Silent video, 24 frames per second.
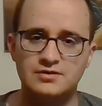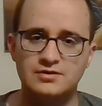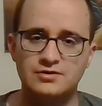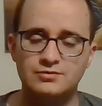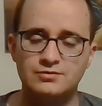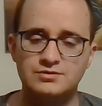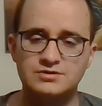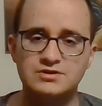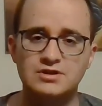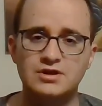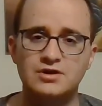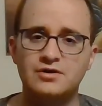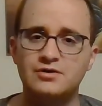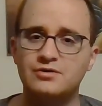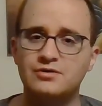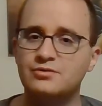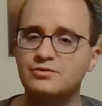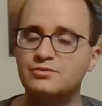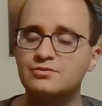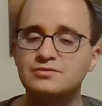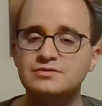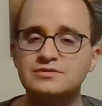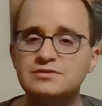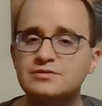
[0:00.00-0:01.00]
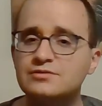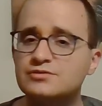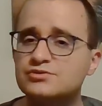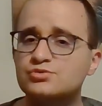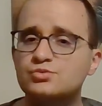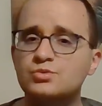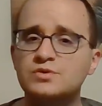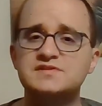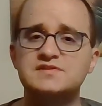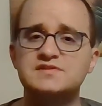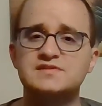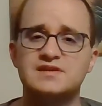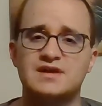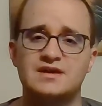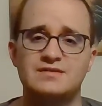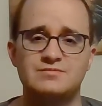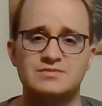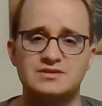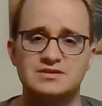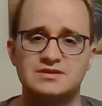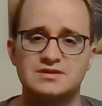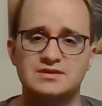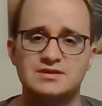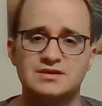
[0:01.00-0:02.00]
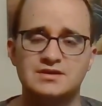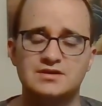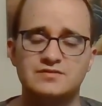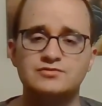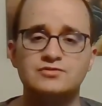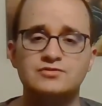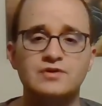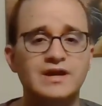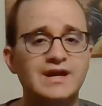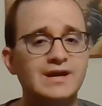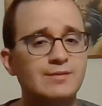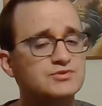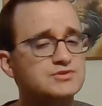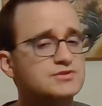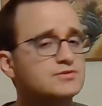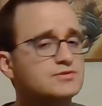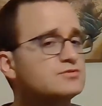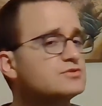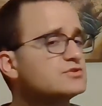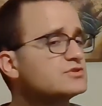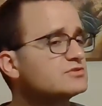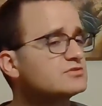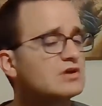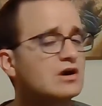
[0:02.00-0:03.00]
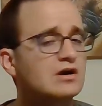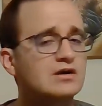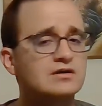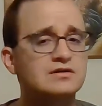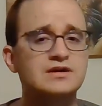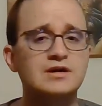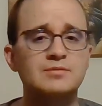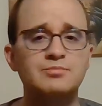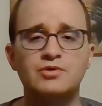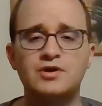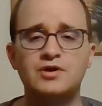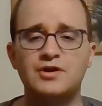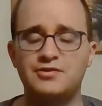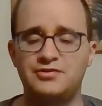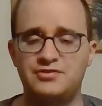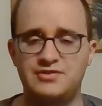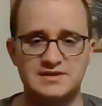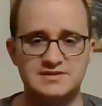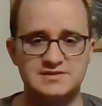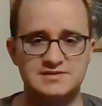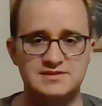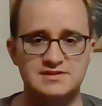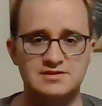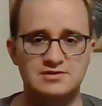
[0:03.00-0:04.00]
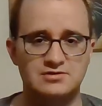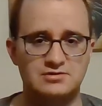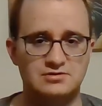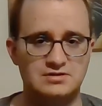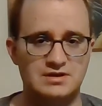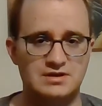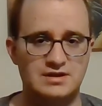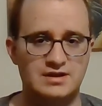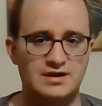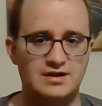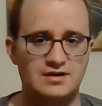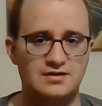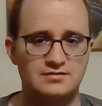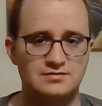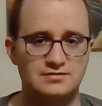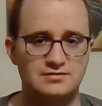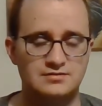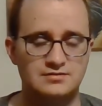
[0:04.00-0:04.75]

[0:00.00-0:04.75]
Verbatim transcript: You know, use wisdom. If you're able to stock up on things here and there,